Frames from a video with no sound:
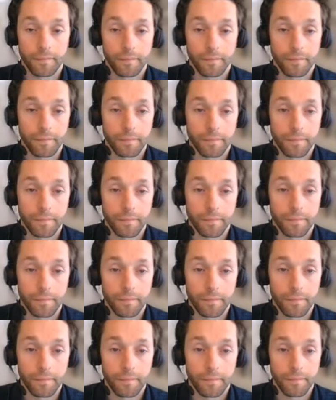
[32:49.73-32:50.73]

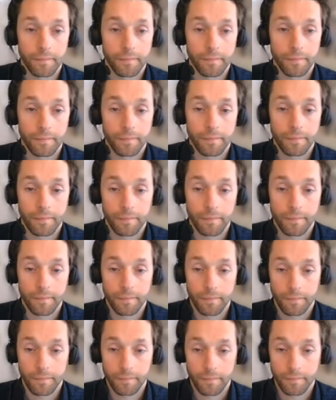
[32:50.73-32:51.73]

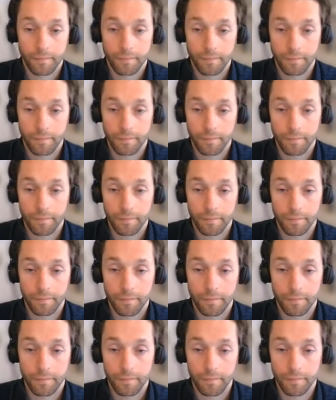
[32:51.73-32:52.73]

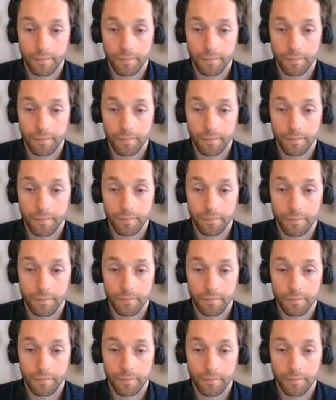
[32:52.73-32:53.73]

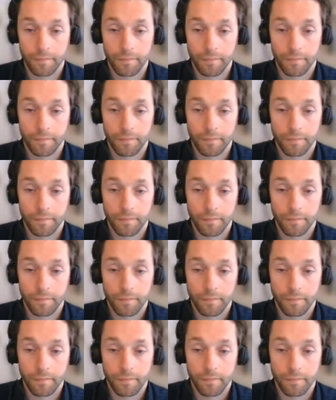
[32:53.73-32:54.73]

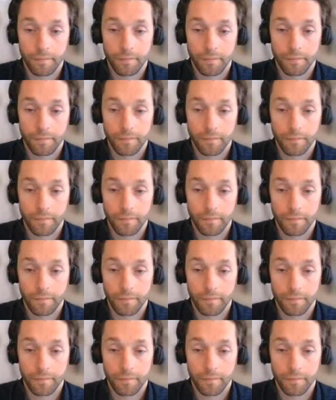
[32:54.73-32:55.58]
No words are spoken by the person on screen.